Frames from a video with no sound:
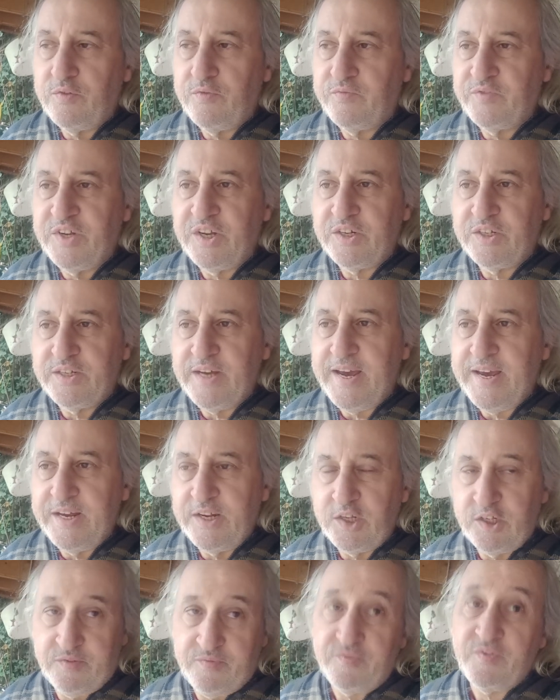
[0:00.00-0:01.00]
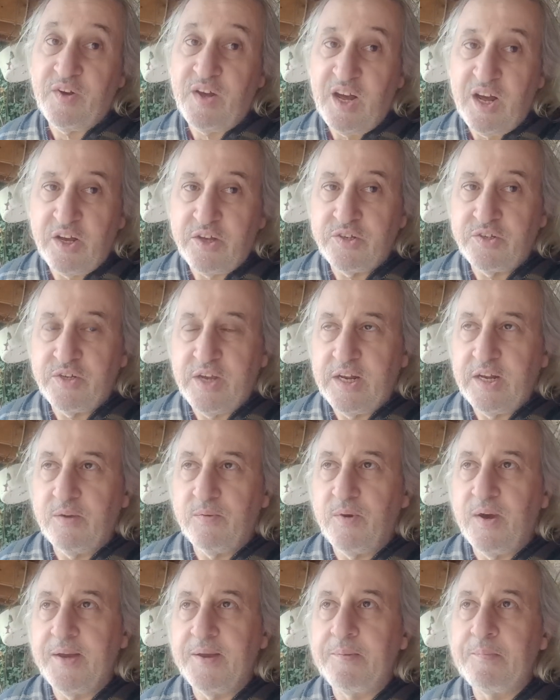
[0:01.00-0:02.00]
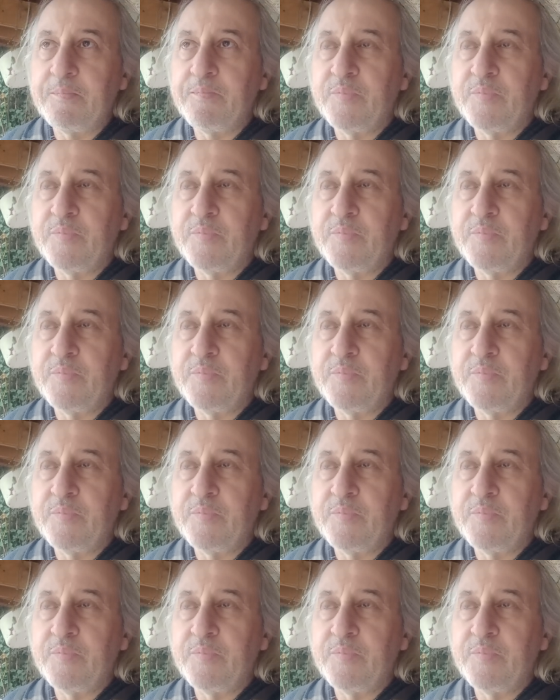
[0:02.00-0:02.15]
of dictates for us anyway,